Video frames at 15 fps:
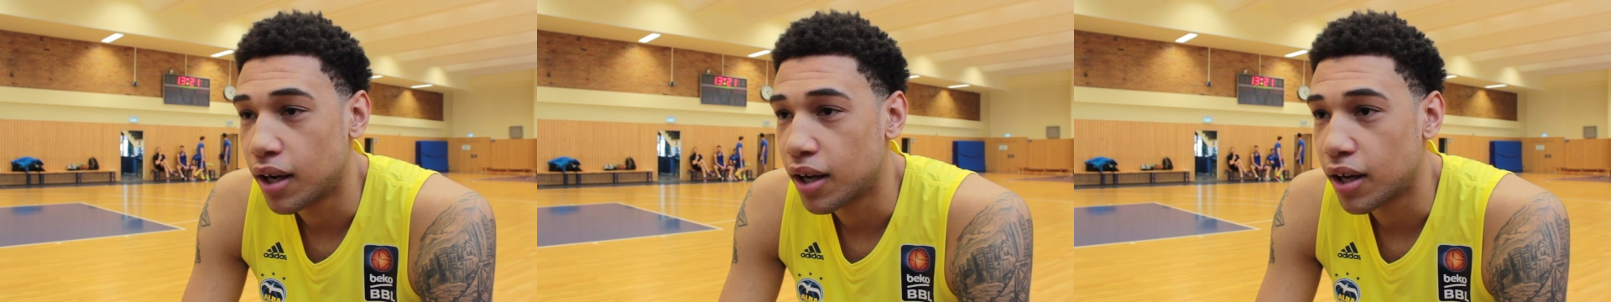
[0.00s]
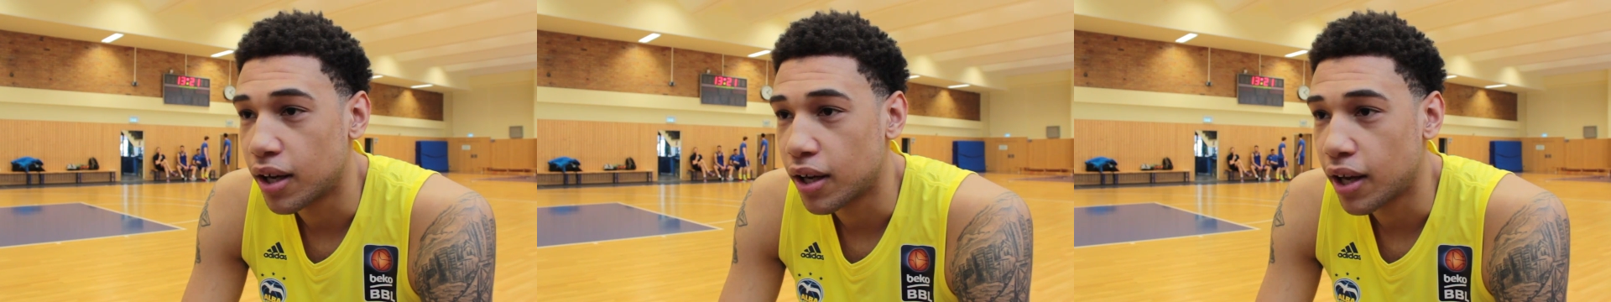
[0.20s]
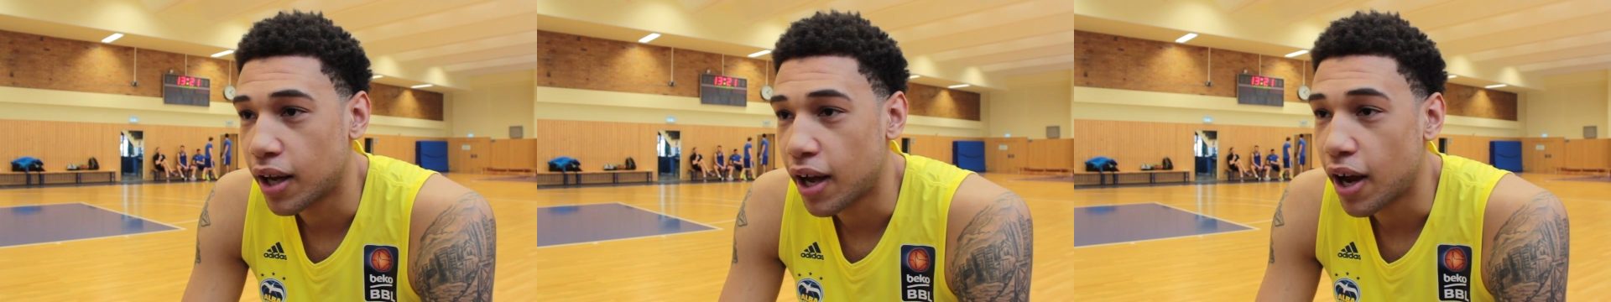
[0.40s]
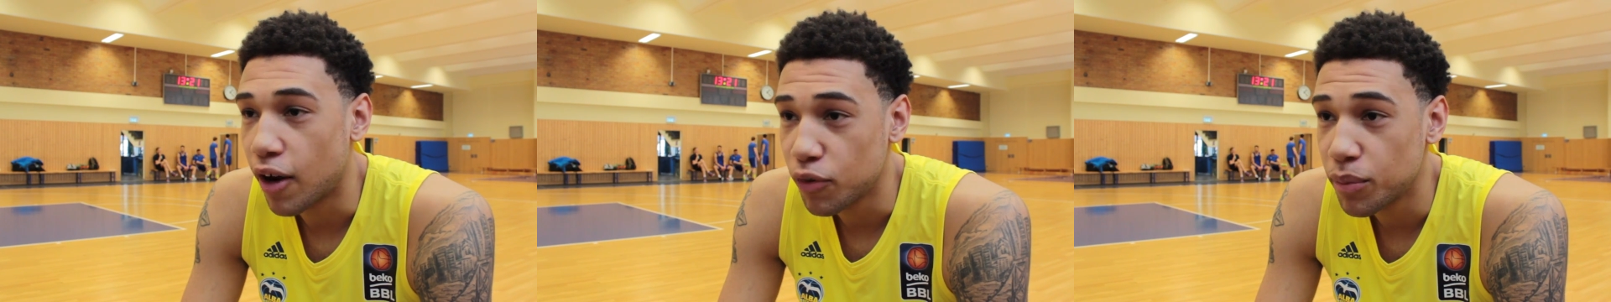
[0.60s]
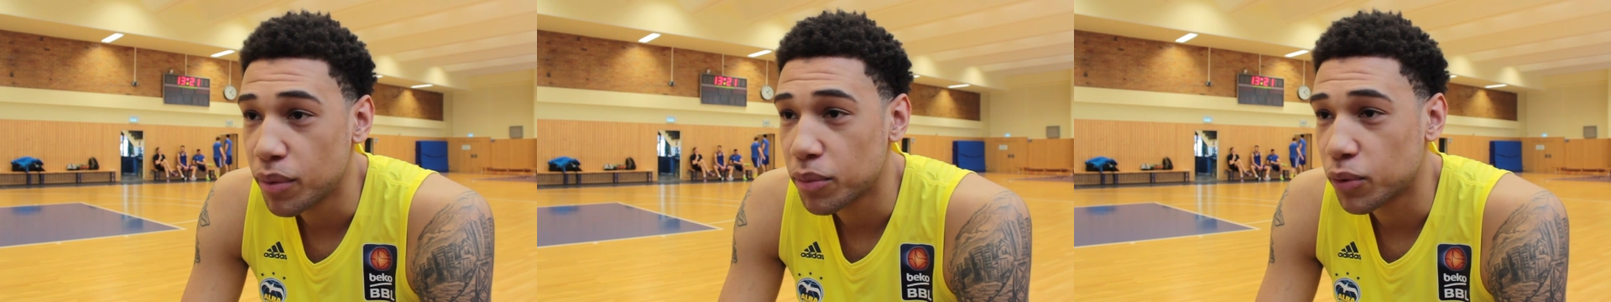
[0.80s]
I
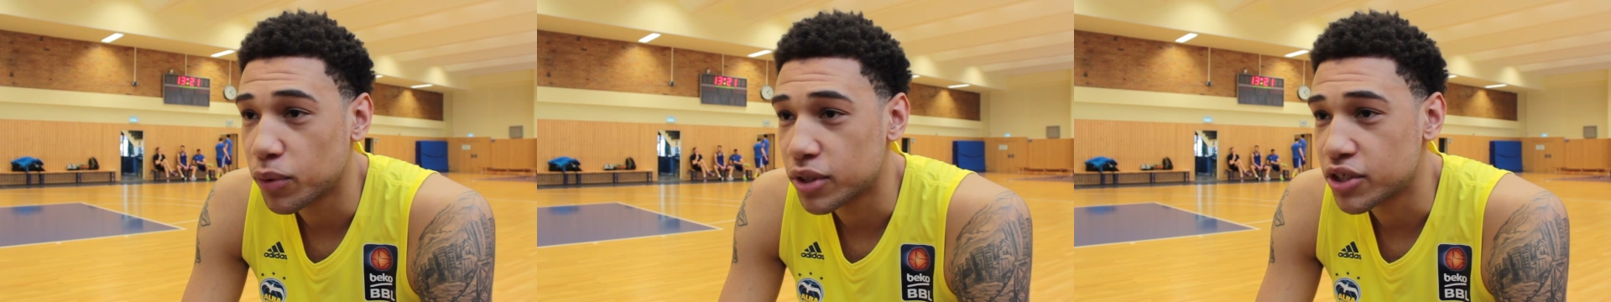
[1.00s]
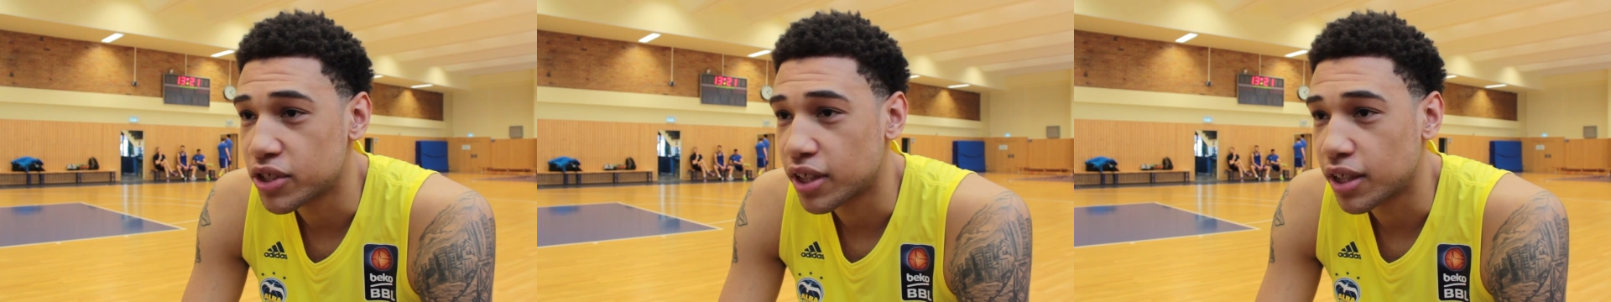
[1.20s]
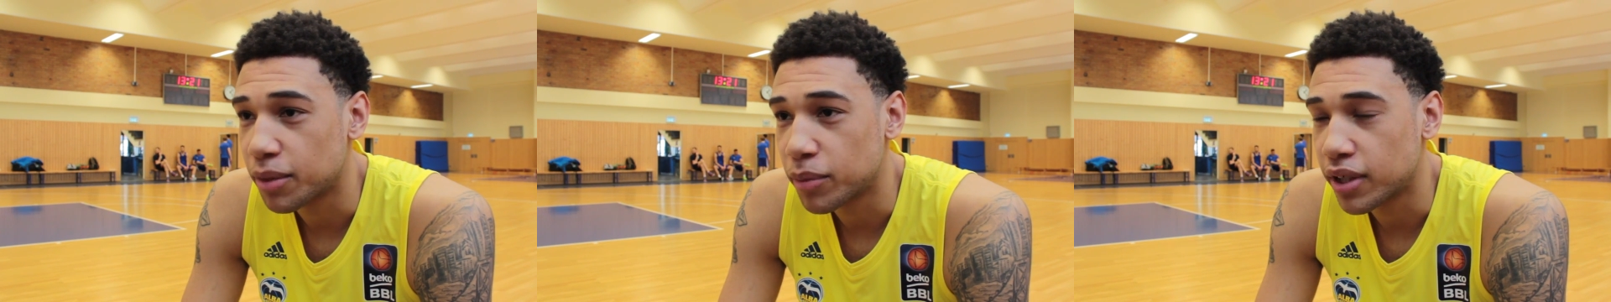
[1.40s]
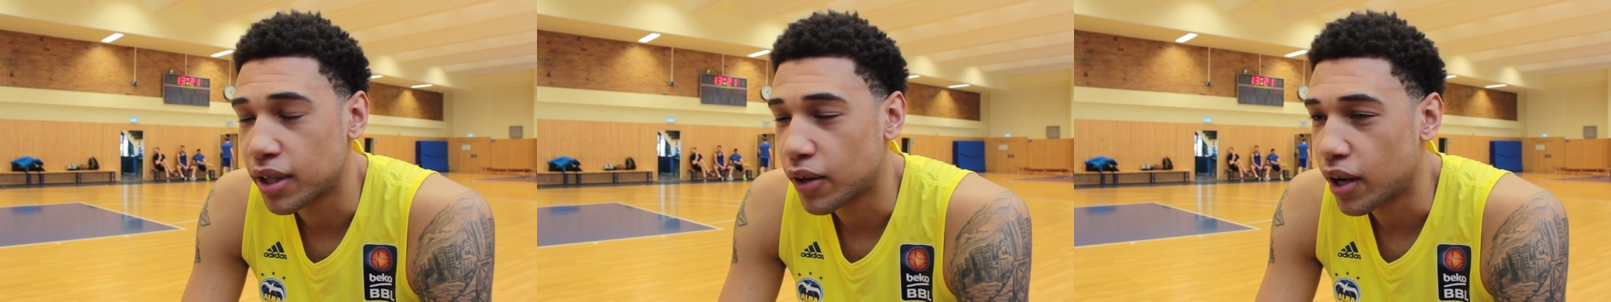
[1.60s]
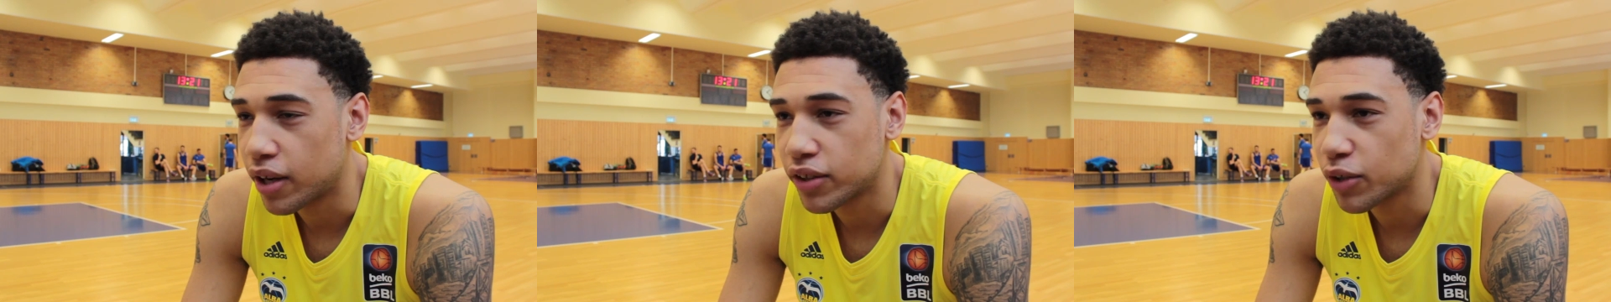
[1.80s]
remember Will Cherry, but
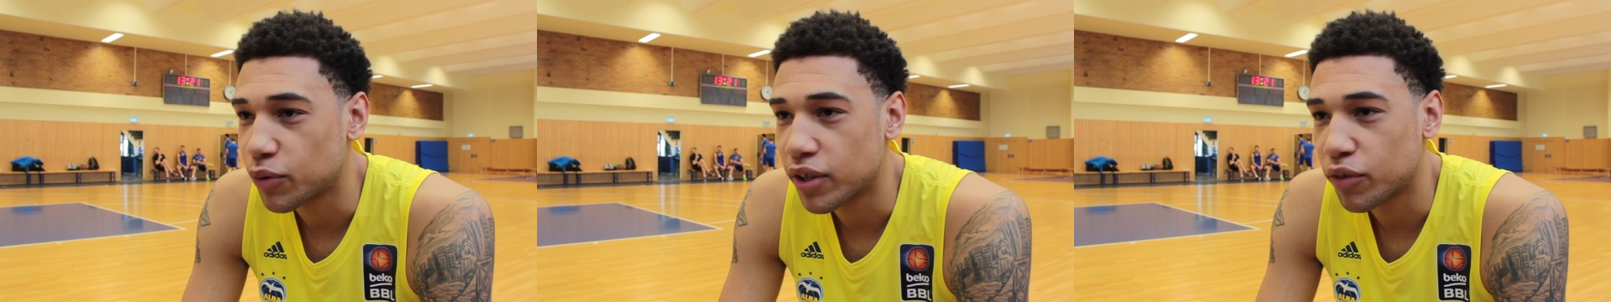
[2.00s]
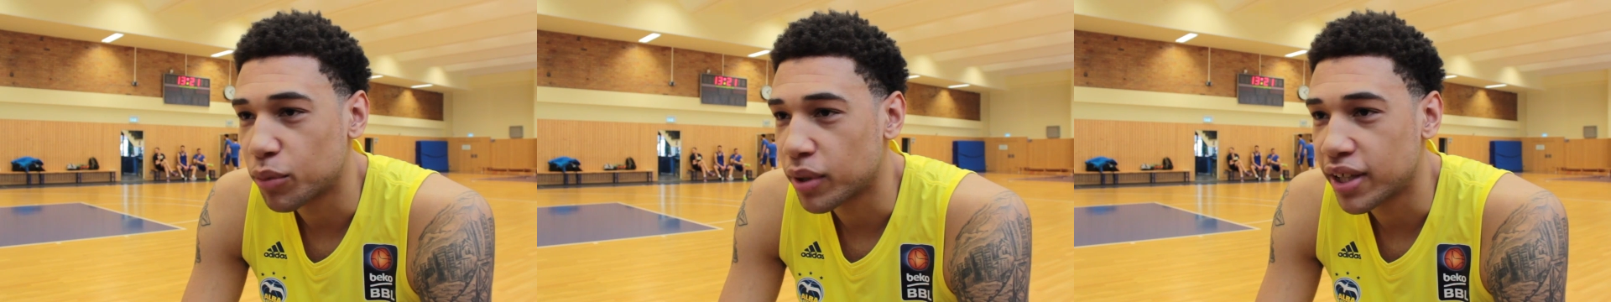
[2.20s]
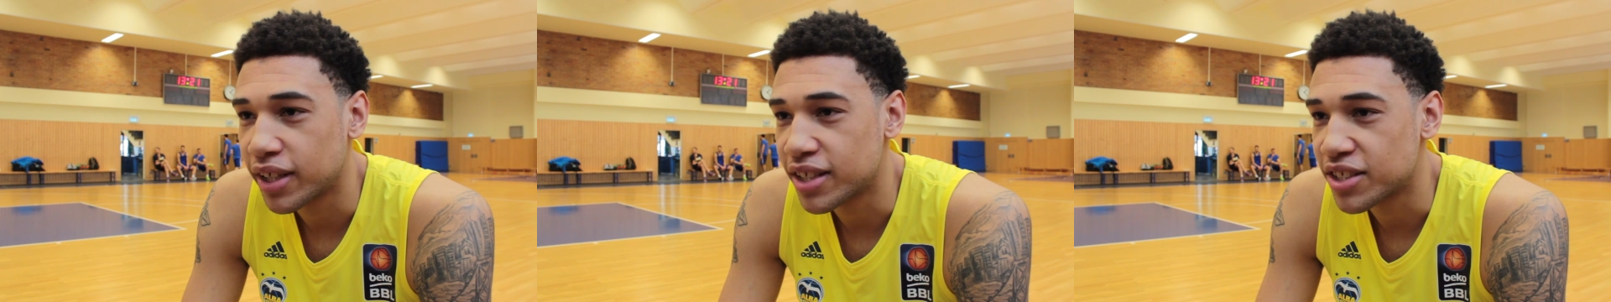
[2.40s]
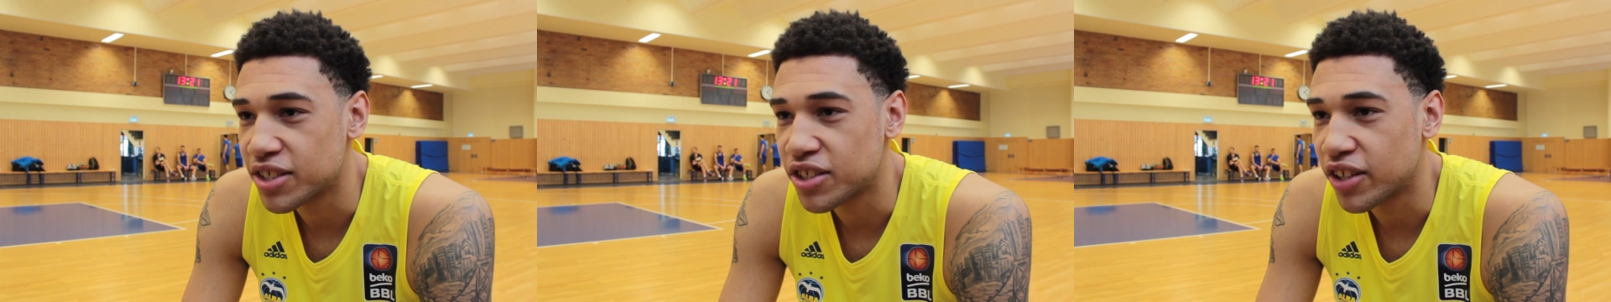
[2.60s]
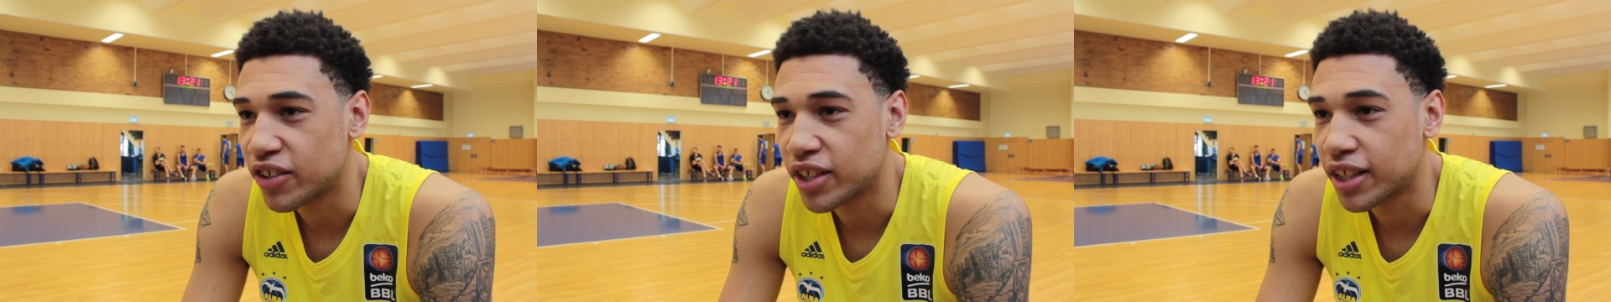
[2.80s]
I don't think we ever played against
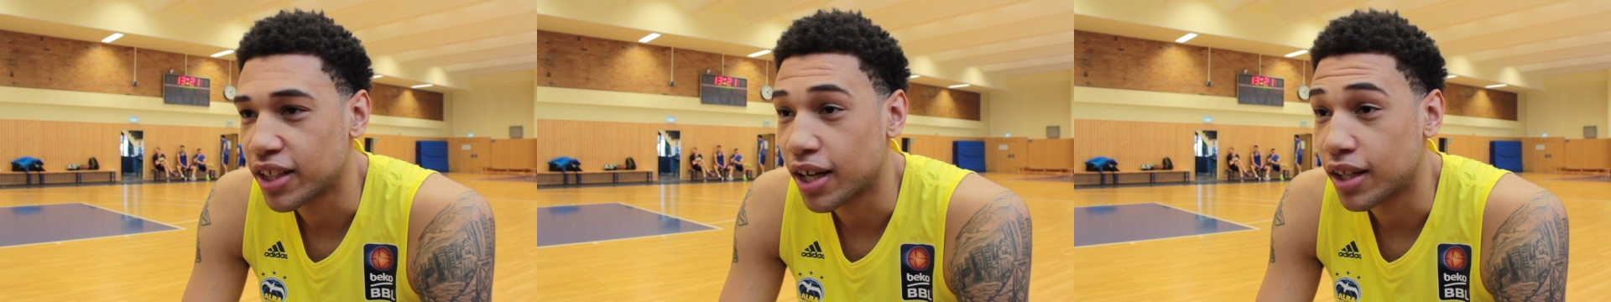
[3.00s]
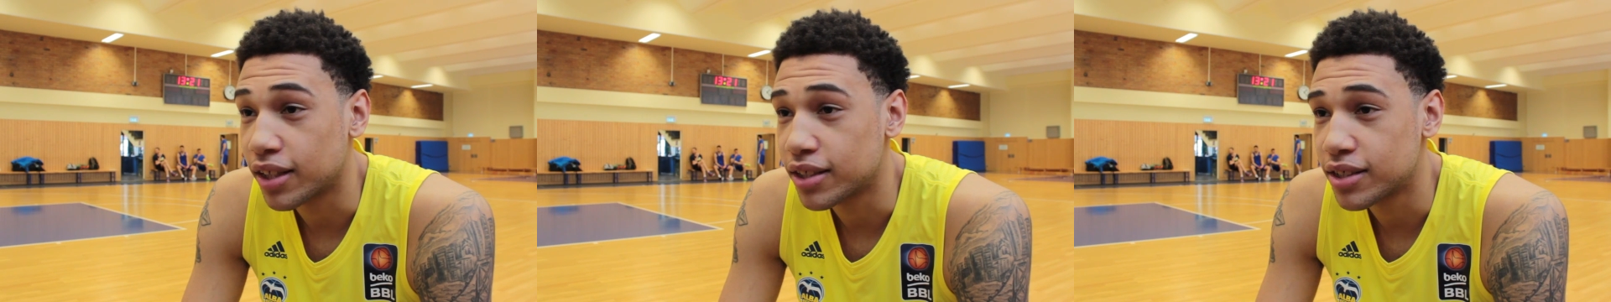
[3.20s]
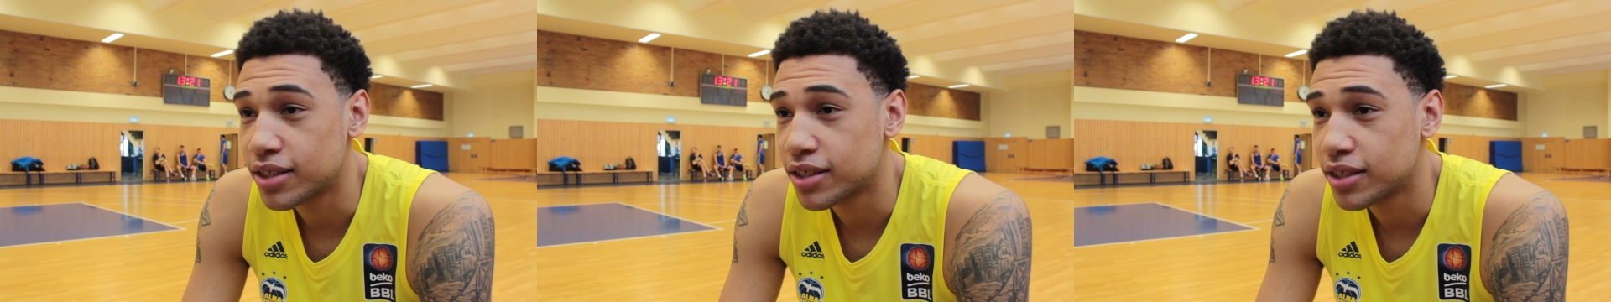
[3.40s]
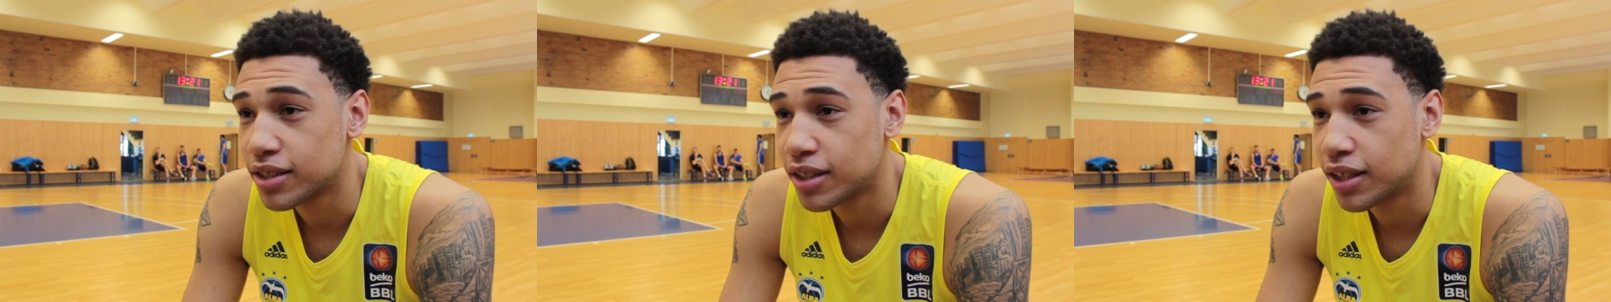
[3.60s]
each other in college.